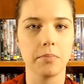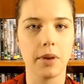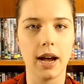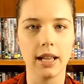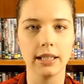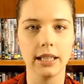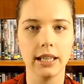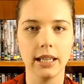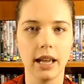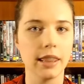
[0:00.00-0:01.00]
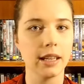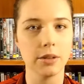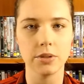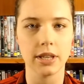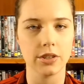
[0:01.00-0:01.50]
Partly, I think it
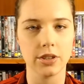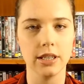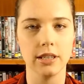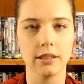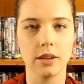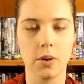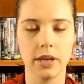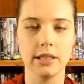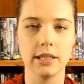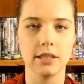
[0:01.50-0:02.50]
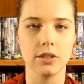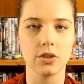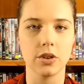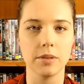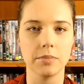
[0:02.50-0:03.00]
was actually quite a decent
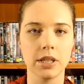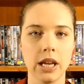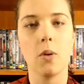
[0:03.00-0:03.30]
script.